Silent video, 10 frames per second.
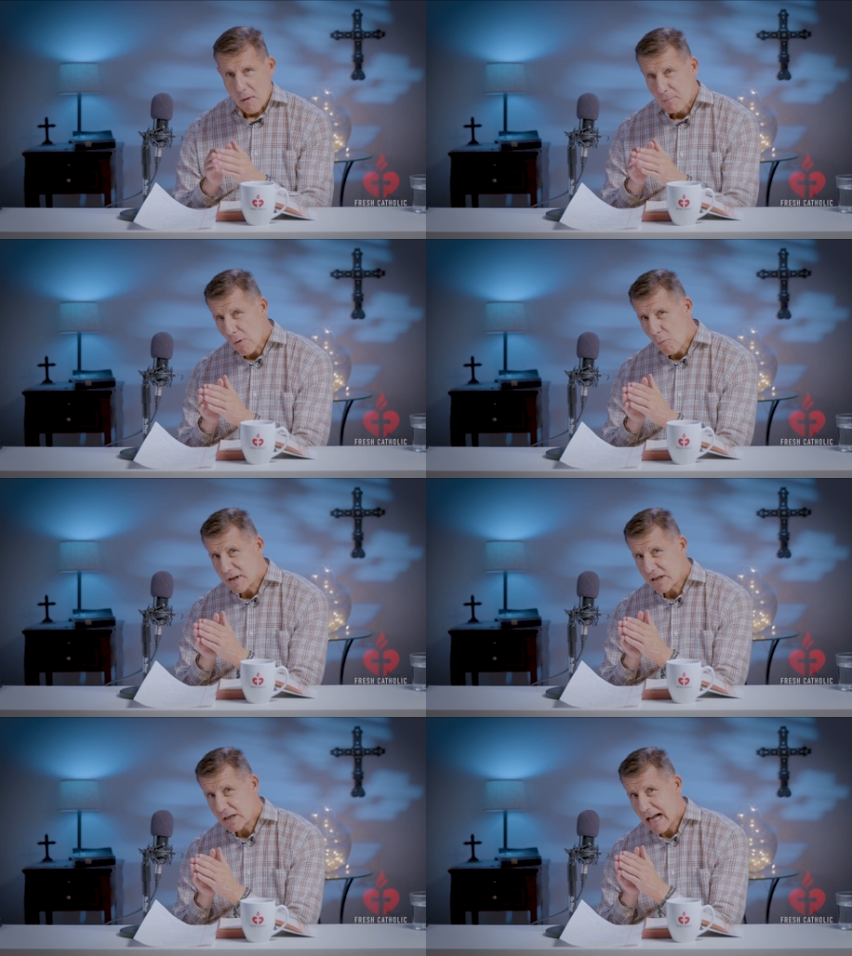But
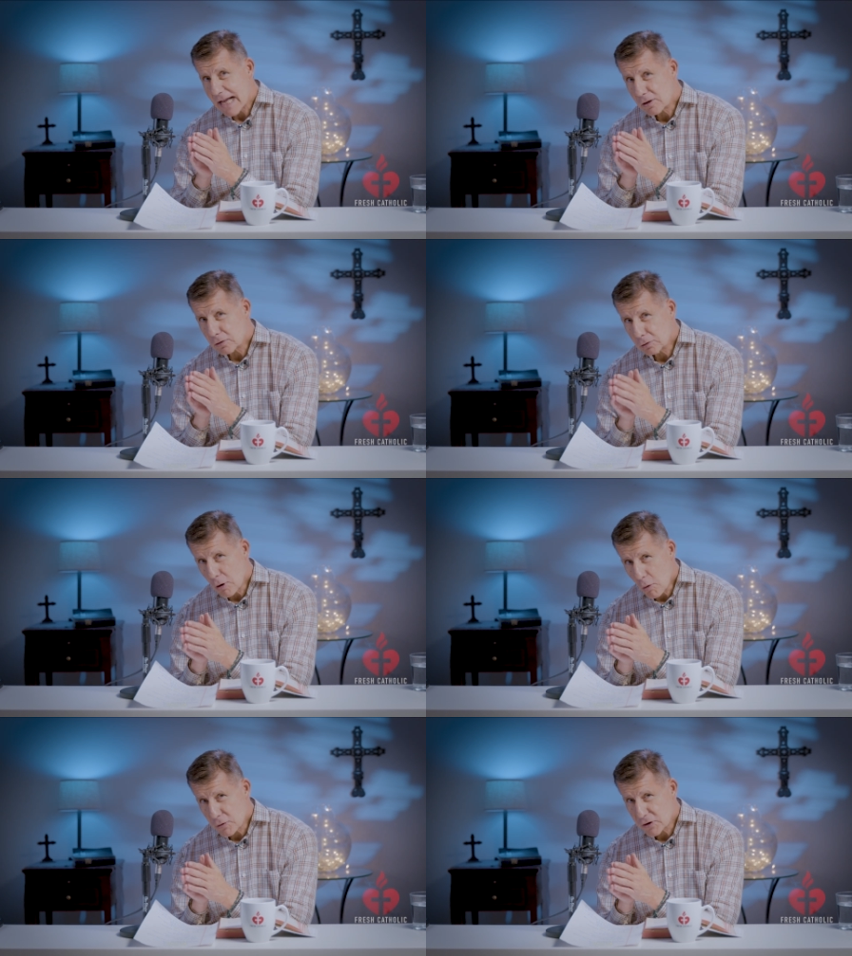when you got
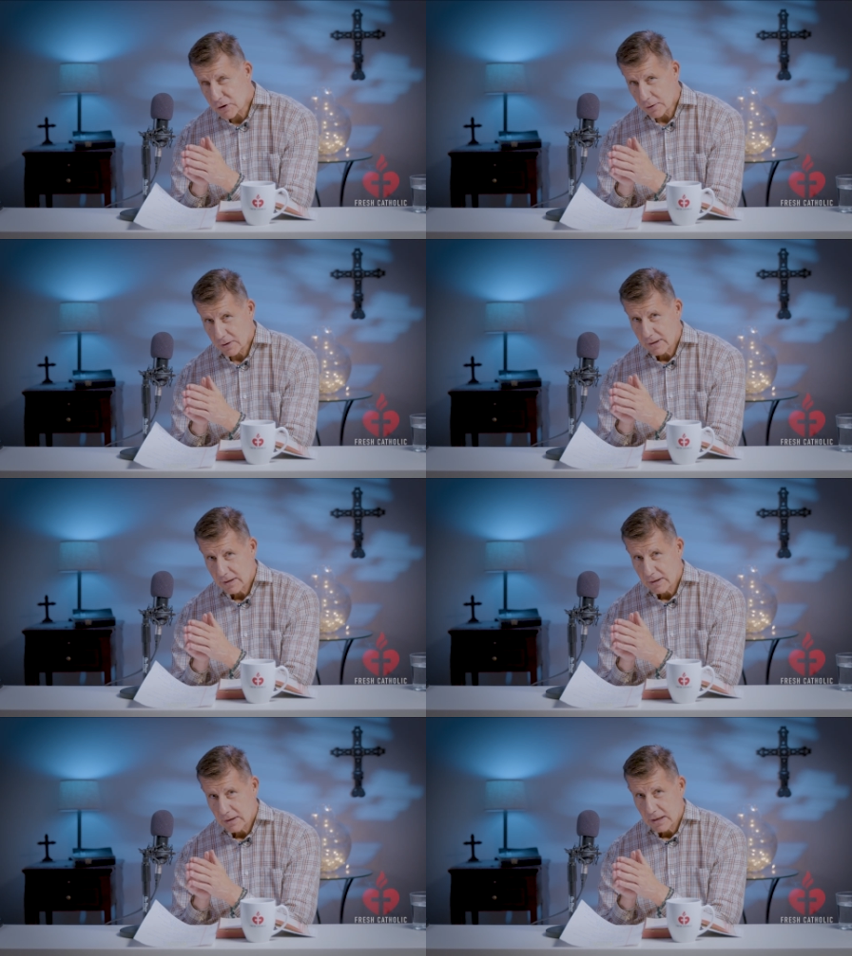closer
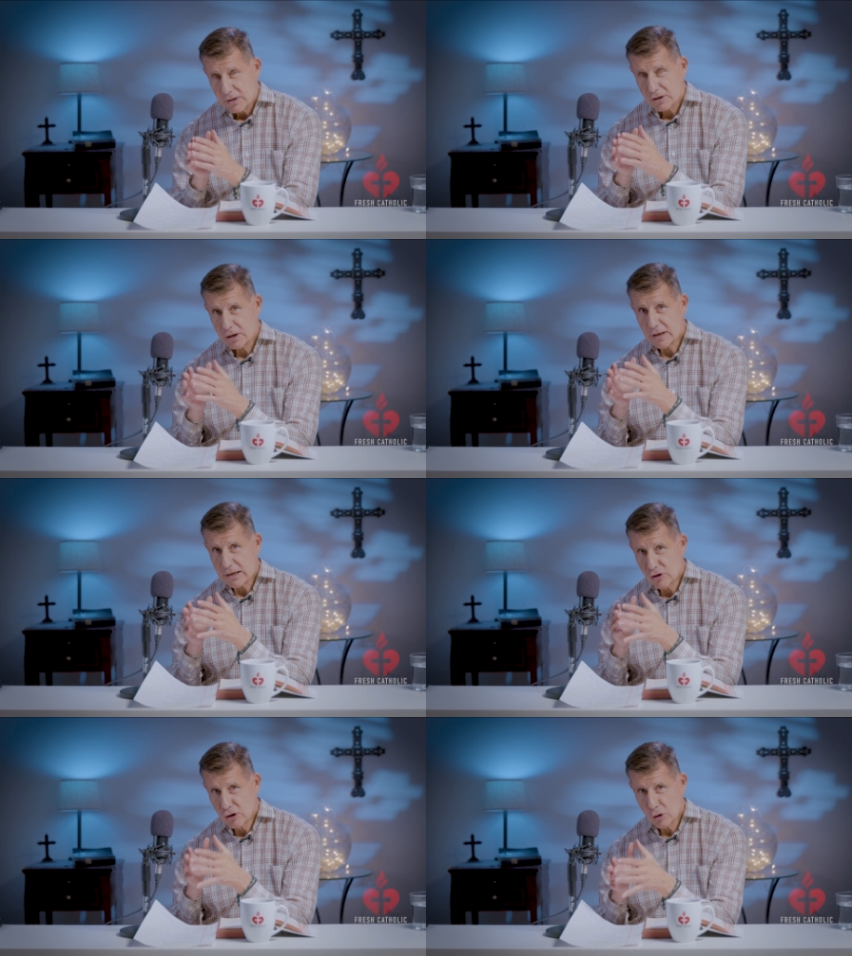to the
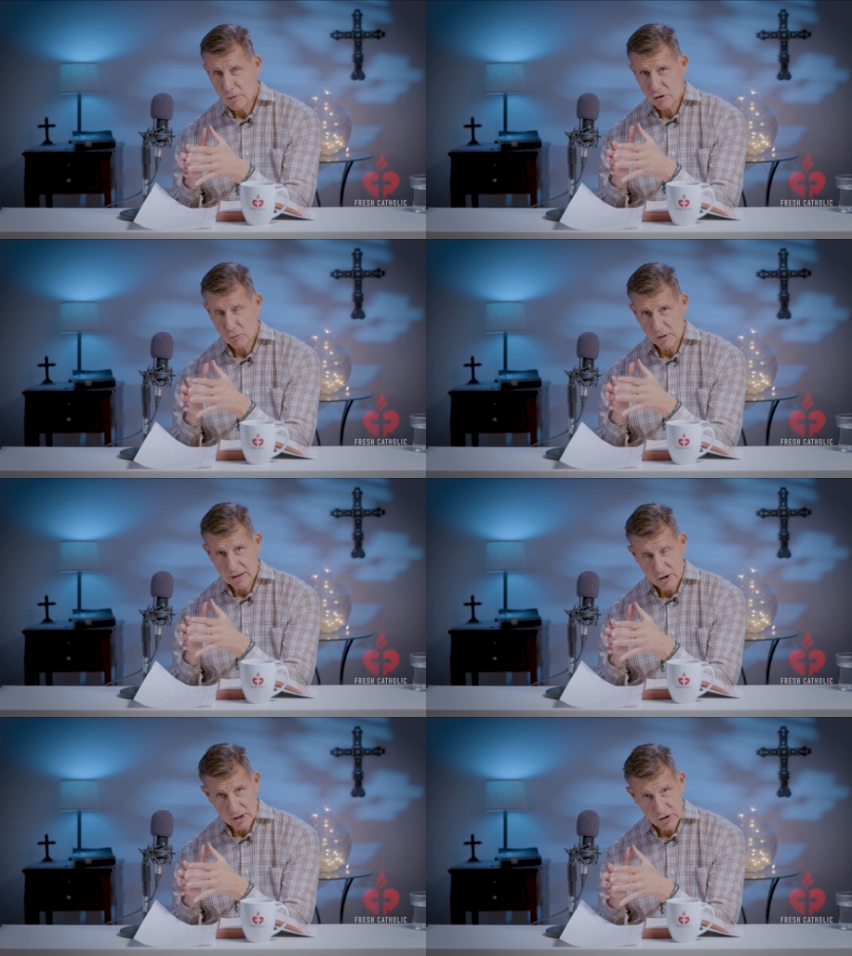Jewish
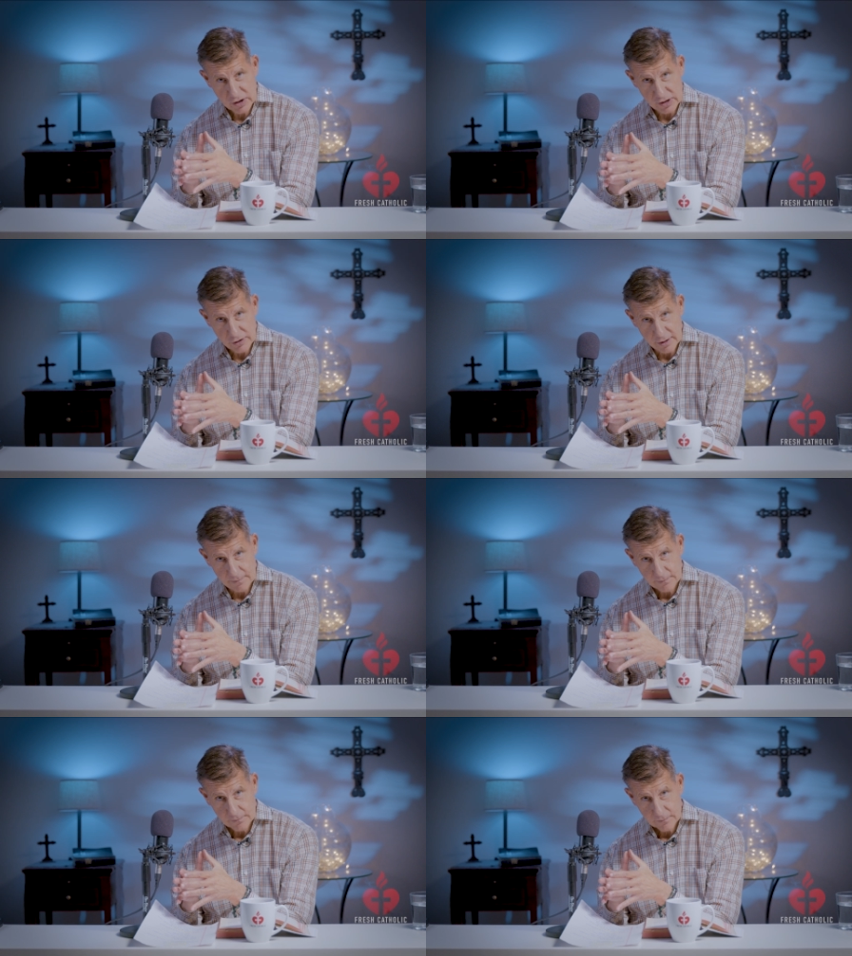religious system,